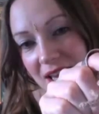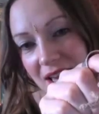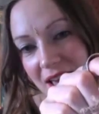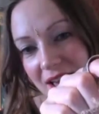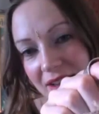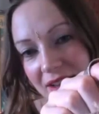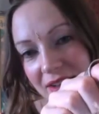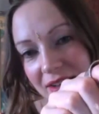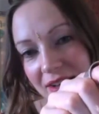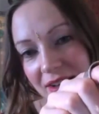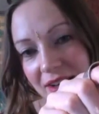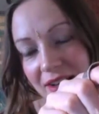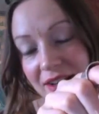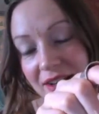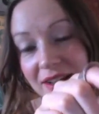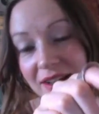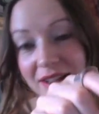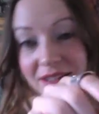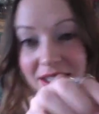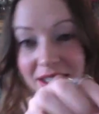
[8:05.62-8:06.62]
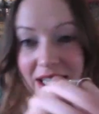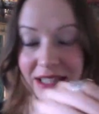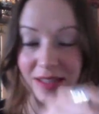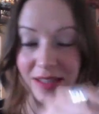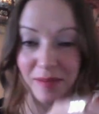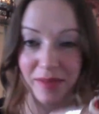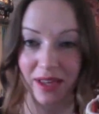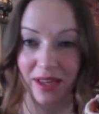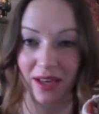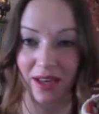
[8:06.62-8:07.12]
antler, let
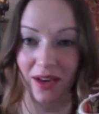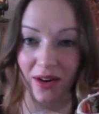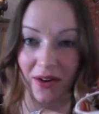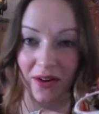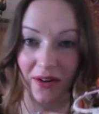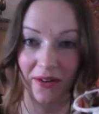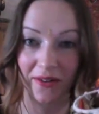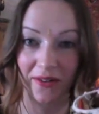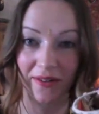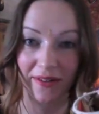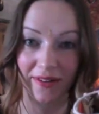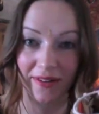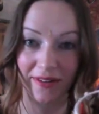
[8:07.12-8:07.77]
something go.